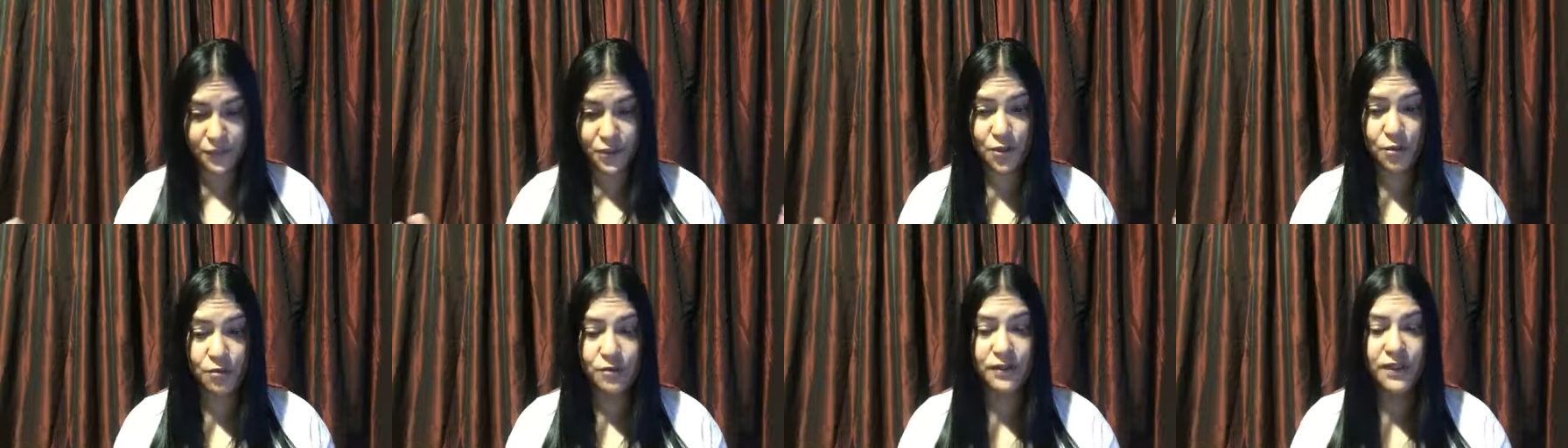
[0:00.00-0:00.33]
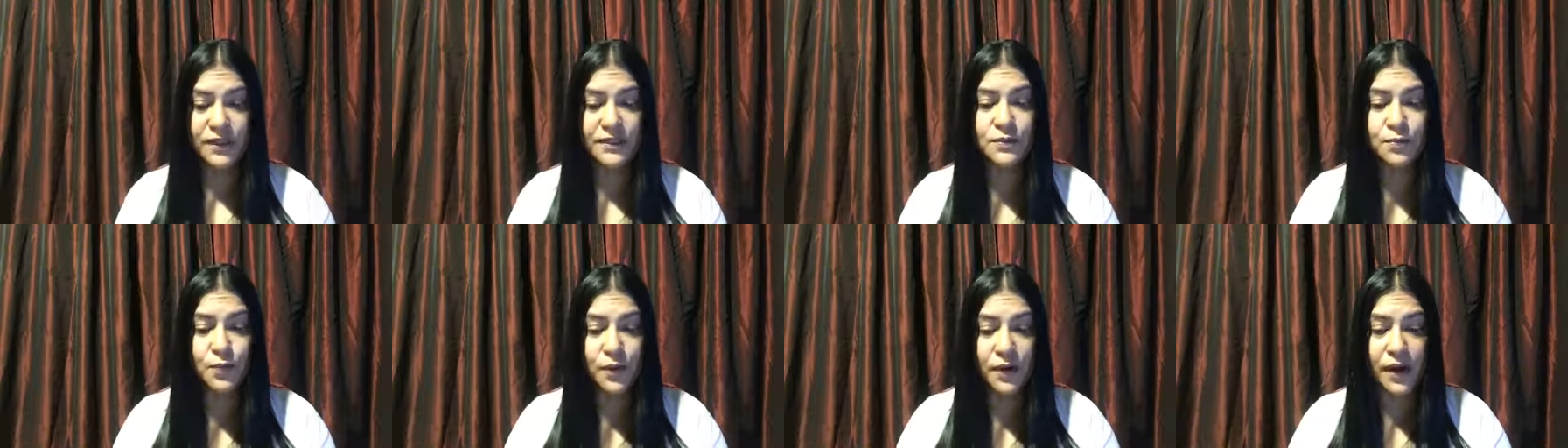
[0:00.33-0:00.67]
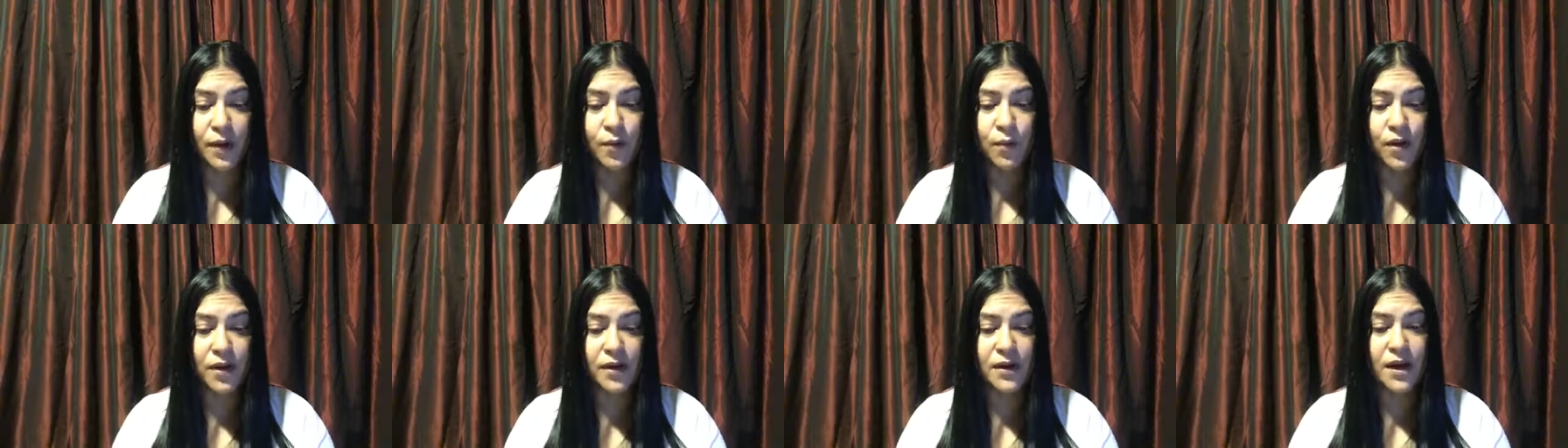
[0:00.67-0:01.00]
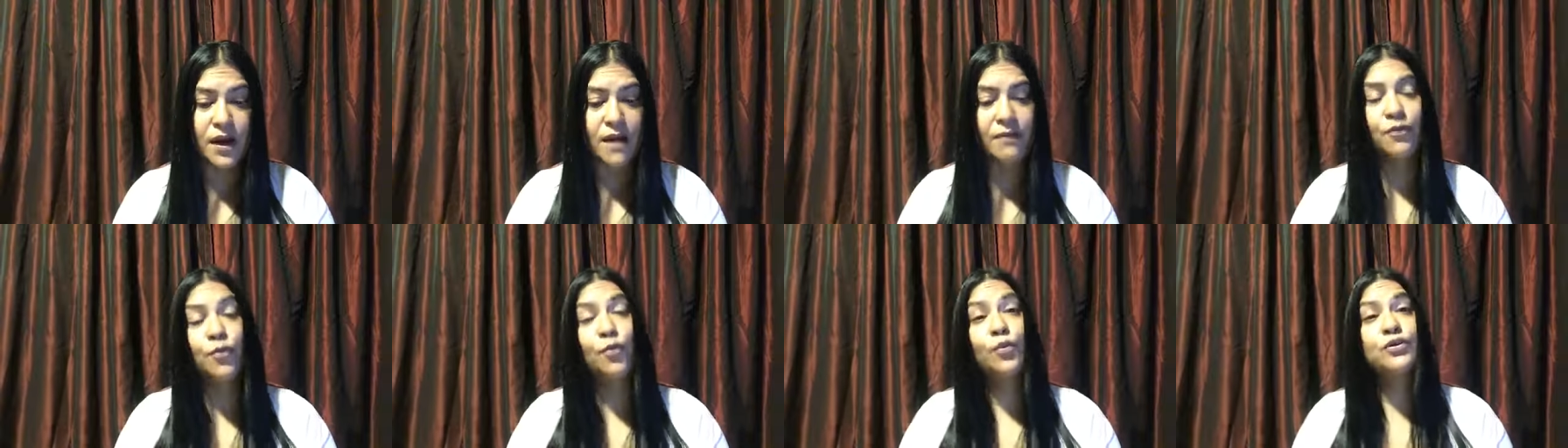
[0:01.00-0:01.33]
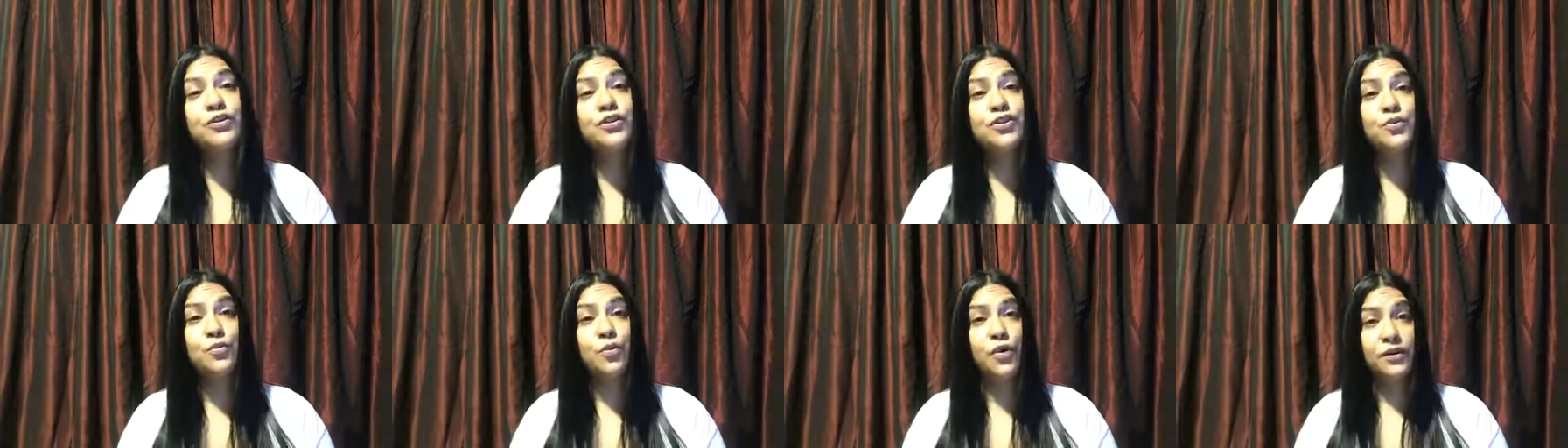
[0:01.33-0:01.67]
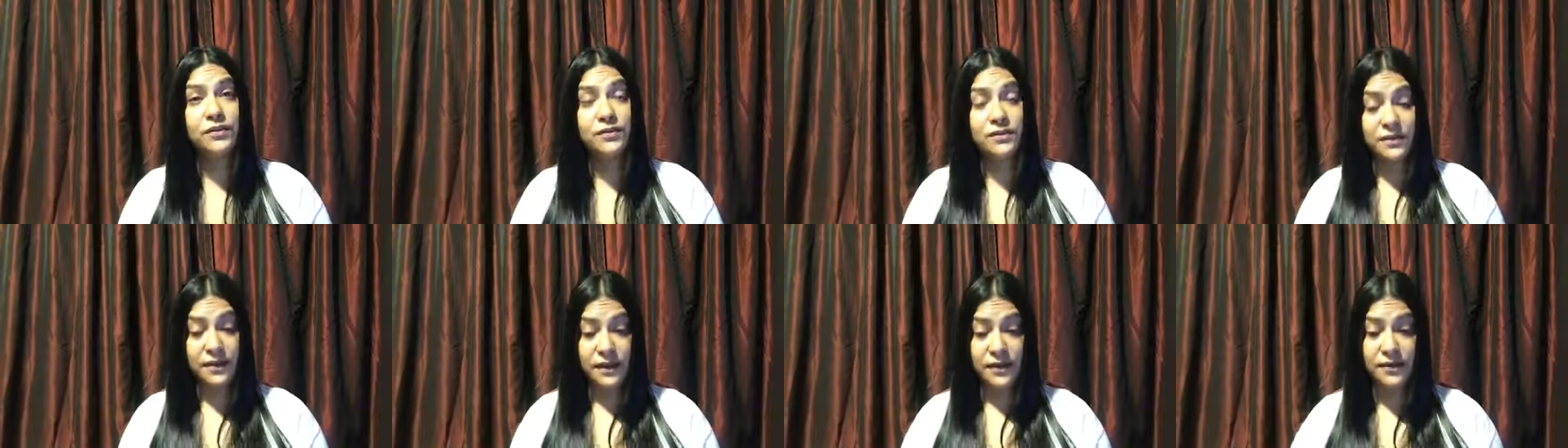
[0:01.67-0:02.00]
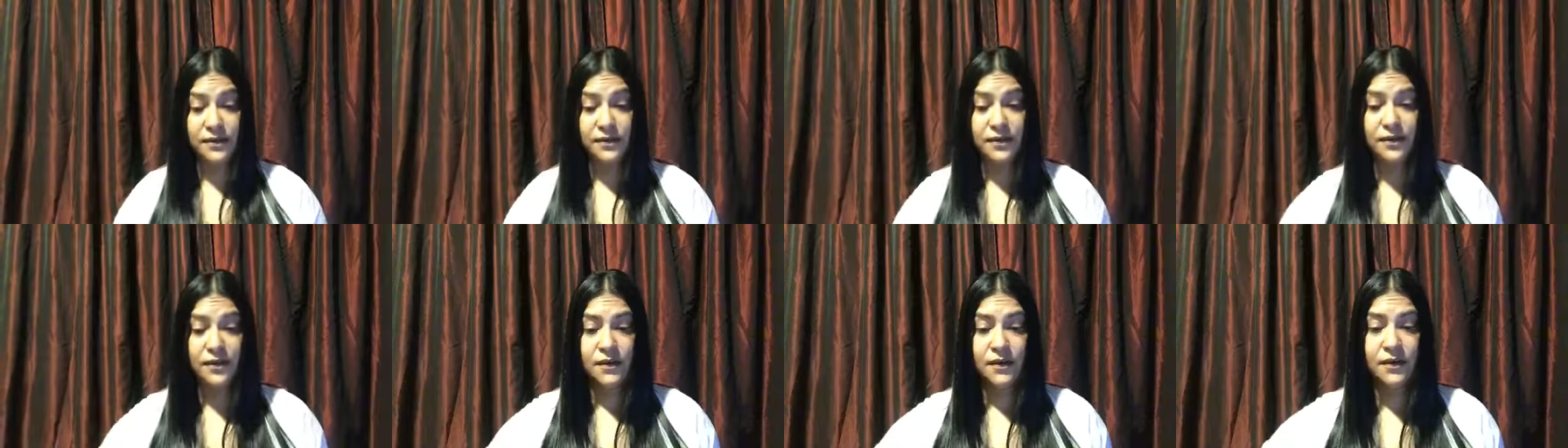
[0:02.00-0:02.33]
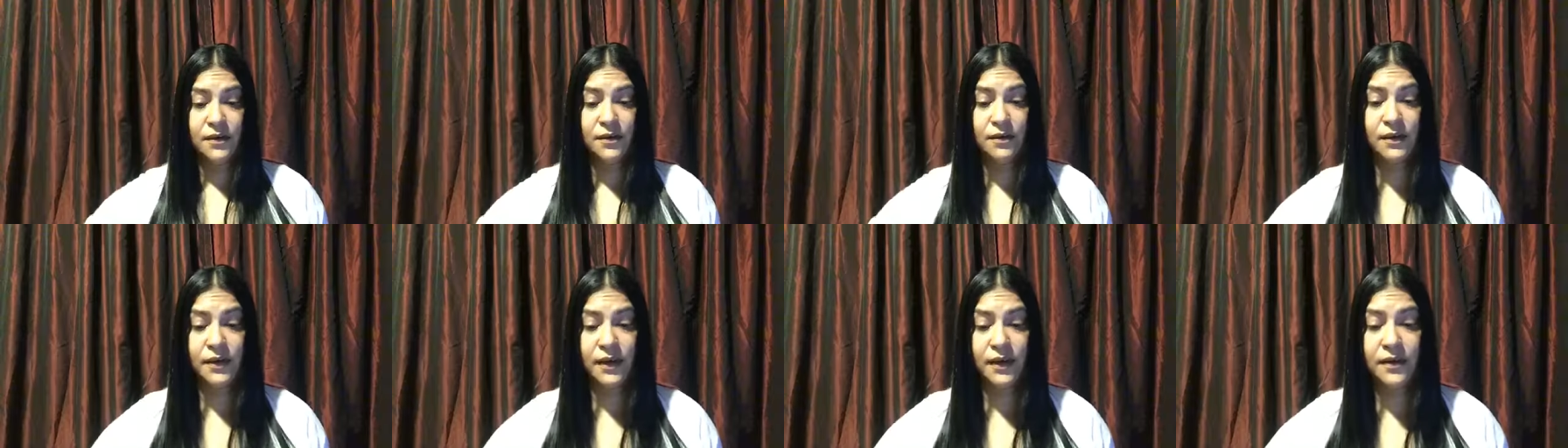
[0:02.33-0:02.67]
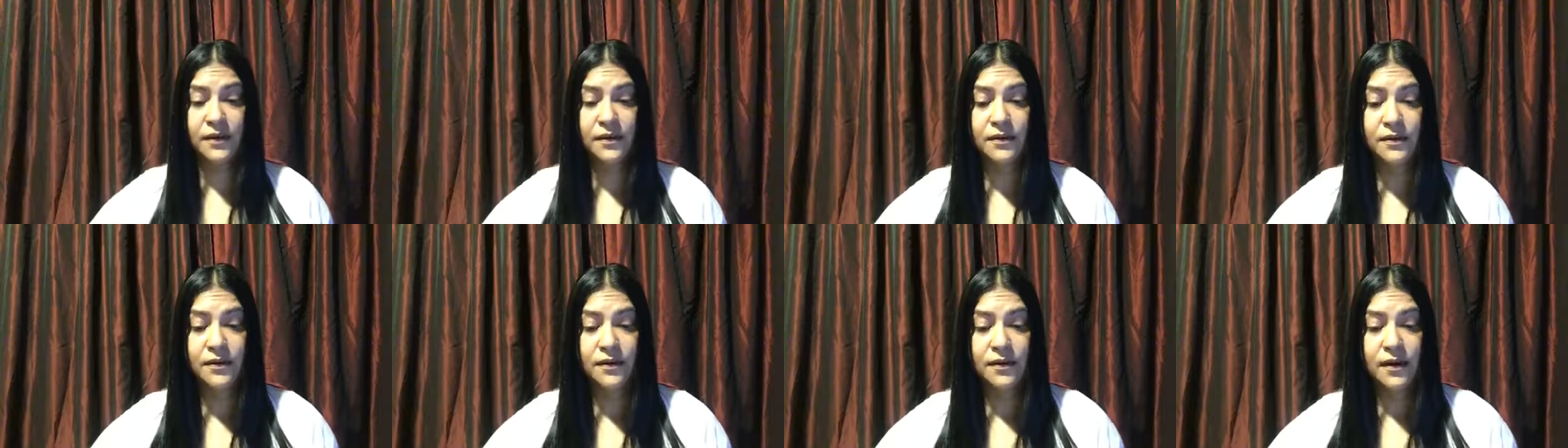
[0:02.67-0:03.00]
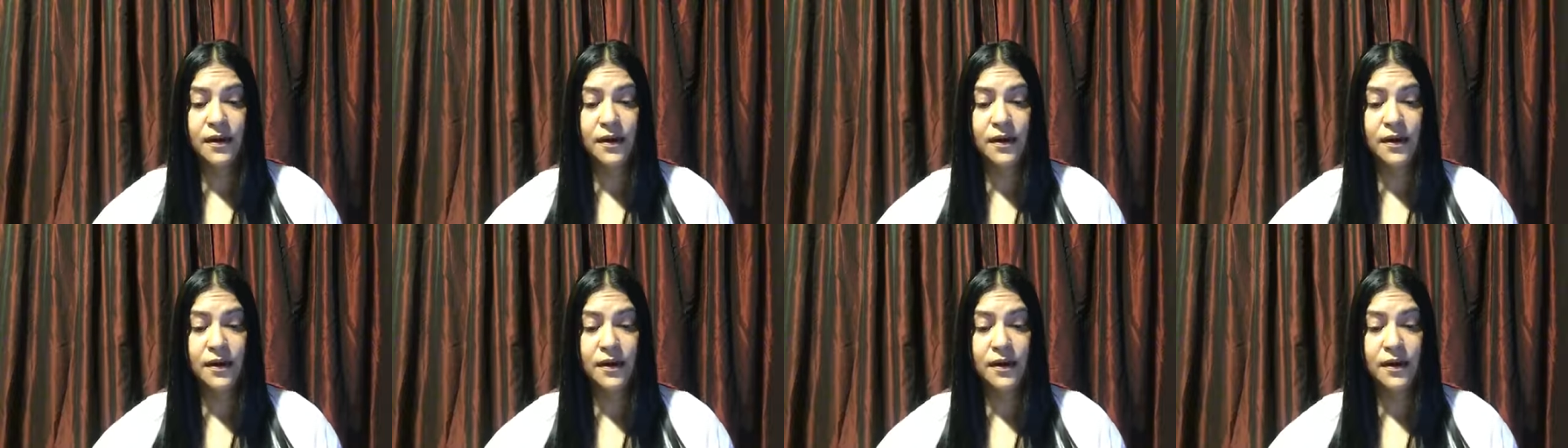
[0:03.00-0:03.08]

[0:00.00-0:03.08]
so this is what I want to cover with you all today, okay?